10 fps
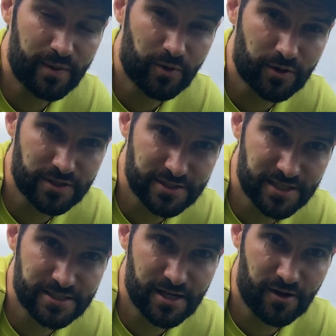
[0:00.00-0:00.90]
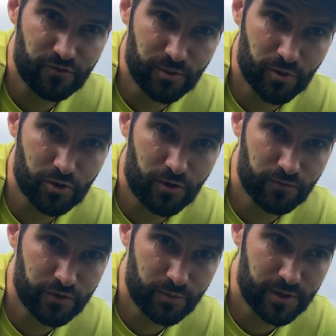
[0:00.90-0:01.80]
more consistent, I feel more
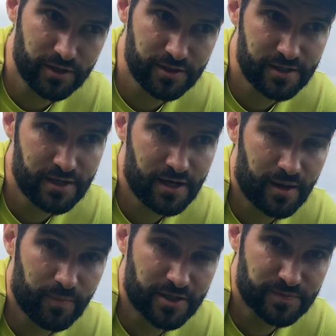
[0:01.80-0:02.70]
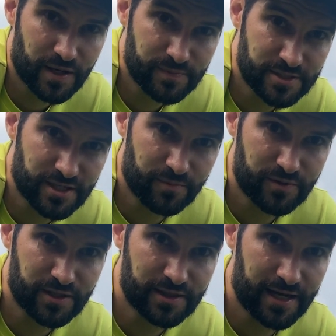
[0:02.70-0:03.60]
confident with, but it's maybe
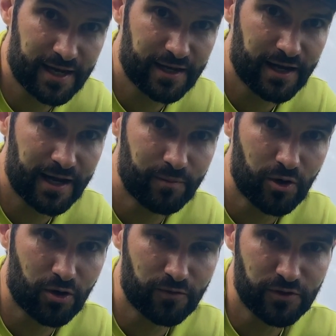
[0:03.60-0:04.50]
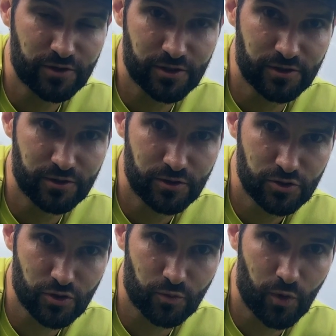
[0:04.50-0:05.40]
something that a lot of you can
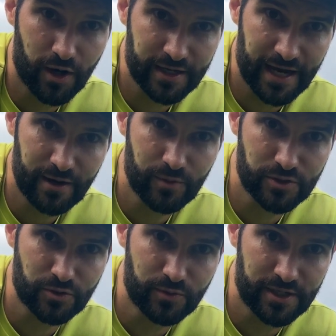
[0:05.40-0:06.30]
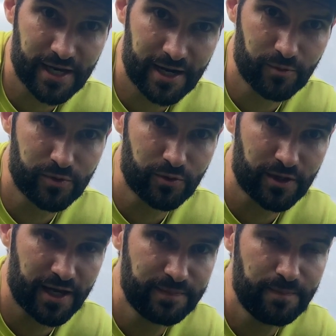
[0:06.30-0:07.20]
sort of work out, which will really help your game.